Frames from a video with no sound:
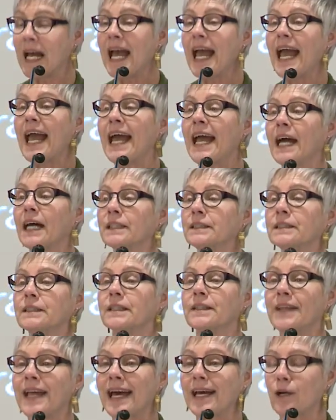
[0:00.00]
and
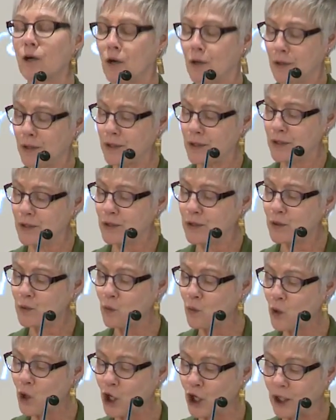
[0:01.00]
that artist's
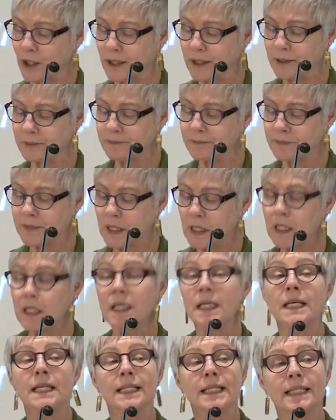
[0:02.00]
work.
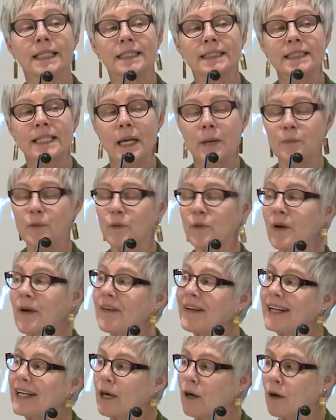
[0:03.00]
The
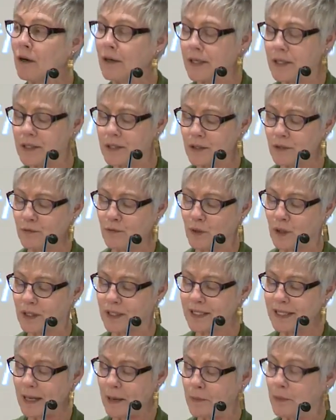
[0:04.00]
contemporary artist, for
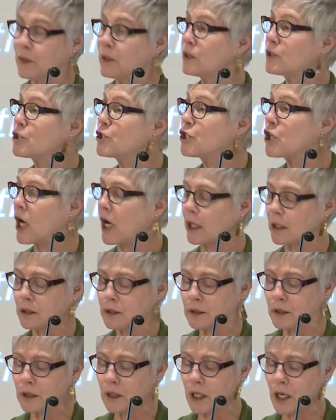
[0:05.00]
example, Chuck
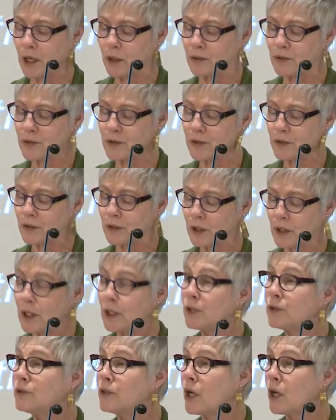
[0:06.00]
Close,
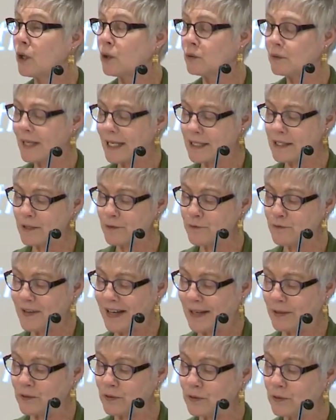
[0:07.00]
known as the
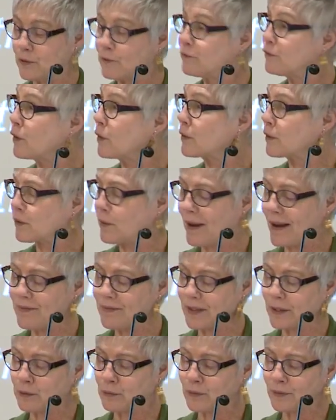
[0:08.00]
founder of
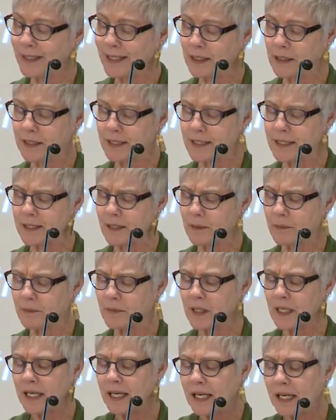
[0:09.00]
photographic realism,
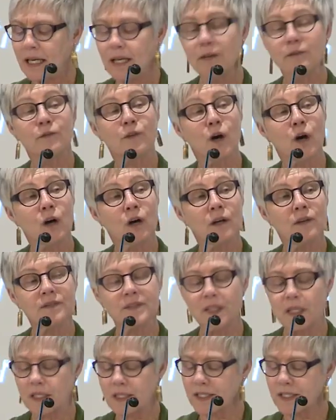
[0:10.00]
evolved a